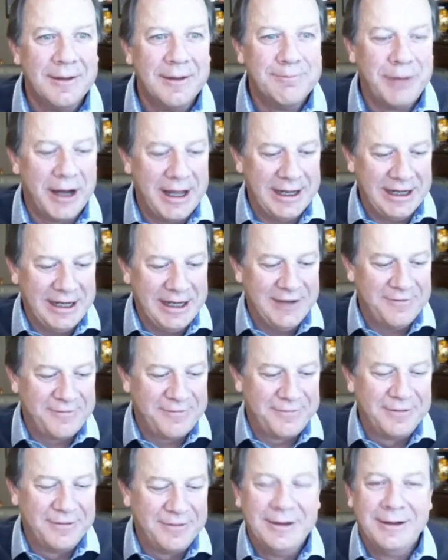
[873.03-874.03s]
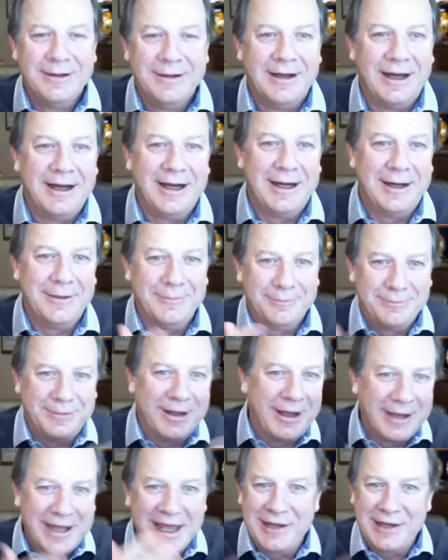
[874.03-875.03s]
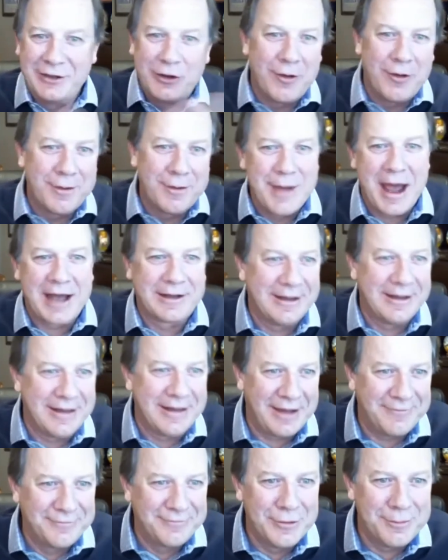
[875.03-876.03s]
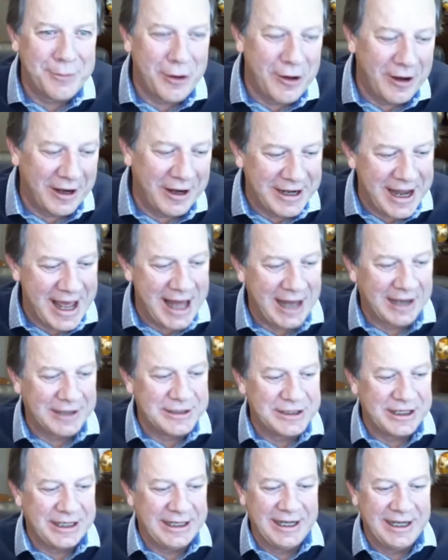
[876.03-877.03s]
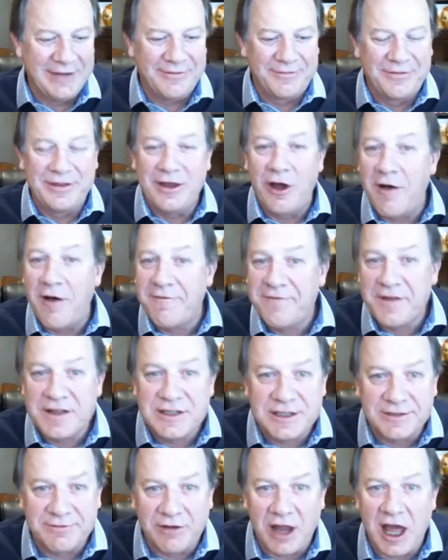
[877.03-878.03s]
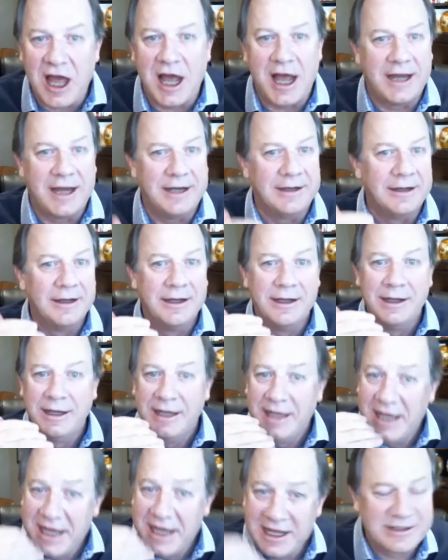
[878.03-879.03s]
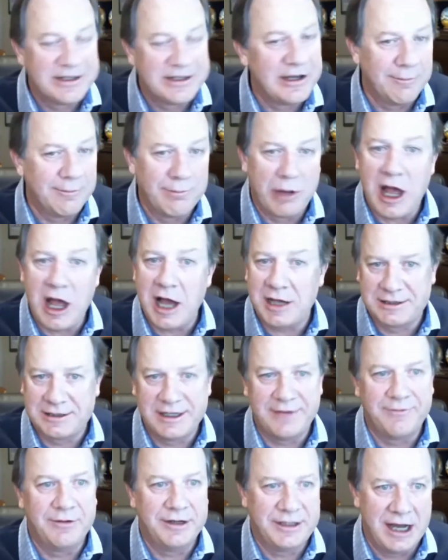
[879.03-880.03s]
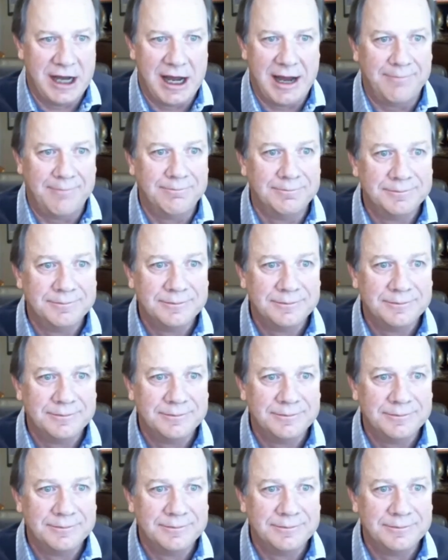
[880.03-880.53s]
But if, again, going back to that football analogy, if the offensive line hits their blocks every time,